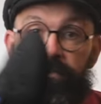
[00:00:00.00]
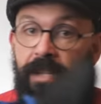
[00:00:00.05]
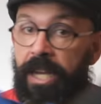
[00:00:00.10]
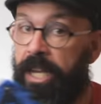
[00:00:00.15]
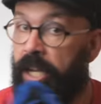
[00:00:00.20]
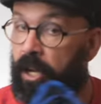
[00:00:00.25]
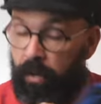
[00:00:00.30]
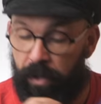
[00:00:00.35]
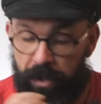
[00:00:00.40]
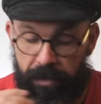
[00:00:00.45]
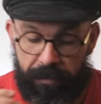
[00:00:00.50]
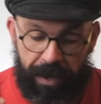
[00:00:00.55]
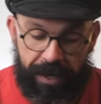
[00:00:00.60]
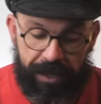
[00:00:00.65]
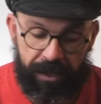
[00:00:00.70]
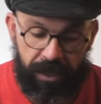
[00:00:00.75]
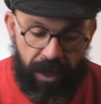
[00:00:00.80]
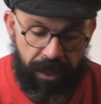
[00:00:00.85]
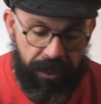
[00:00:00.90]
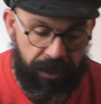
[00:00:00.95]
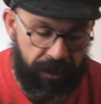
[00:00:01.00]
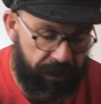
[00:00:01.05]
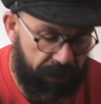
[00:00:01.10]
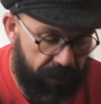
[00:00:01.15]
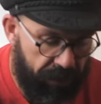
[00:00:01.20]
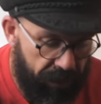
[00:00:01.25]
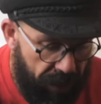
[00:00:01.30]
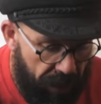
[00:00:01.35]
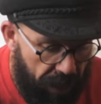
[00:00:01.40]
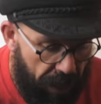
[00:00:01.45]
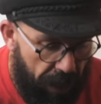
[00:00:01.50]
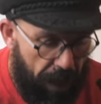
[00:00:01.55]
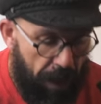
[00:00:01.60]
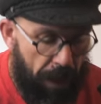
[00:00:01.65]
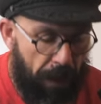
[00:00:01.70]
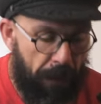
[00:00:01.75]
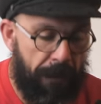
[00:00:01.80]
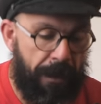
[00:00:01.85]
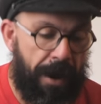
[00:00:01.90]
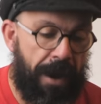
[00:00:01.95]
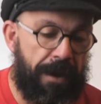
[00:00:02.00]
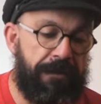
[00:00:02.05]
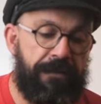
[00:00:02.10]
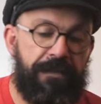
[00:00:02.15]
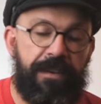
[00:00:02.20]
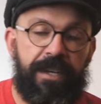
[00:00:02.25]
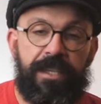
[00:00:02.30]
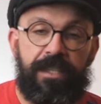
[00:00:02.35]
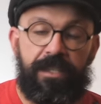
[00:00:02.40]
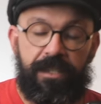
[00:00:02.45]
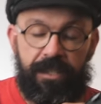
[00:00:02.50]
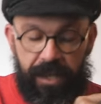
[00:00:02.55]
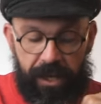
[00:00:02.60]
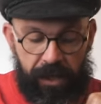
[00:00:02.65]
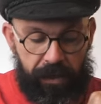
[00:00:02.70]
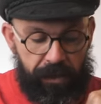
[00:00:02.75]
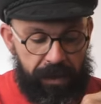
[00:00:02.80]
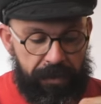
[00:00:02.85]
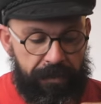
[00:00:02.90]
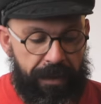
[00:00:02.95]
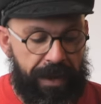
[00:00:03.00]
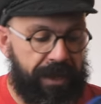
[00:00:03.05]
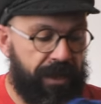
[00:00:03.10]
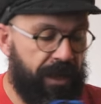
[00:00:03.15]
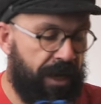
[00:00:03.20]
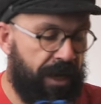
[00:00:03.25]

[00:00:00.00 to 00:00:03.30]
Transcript: they only make liners. My Feet, they only make